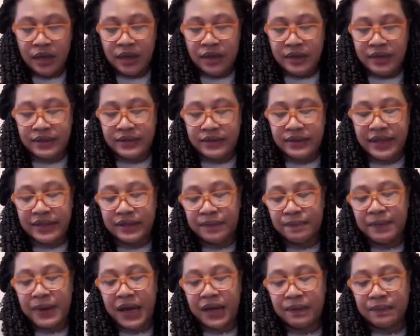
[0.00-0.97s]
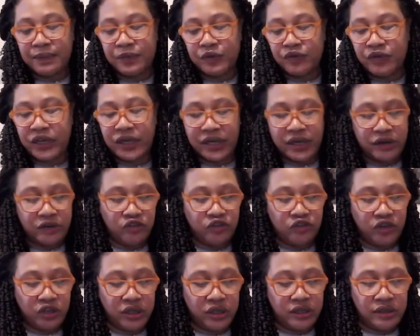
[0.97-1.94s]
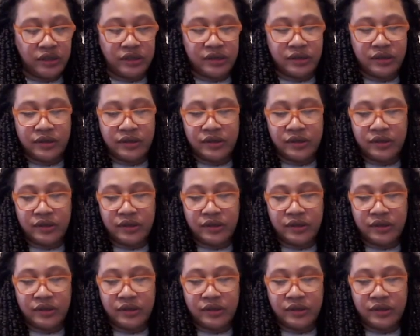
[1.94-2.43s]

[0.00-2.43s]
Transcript: Let's take the bottom three energies.